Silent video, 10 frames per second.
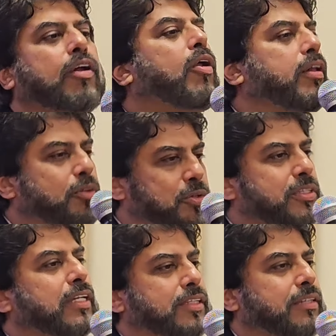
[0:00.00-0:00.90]
and all of
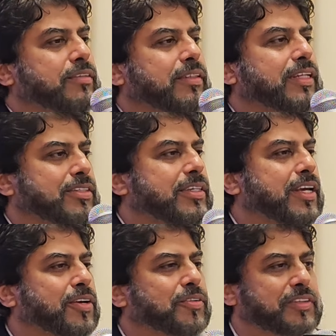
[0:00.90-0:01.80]
those other things
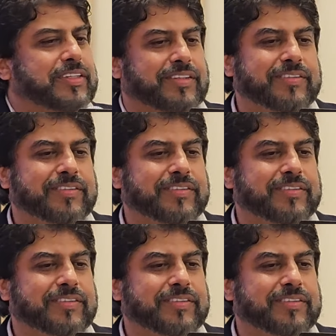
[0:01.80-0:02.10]
take over.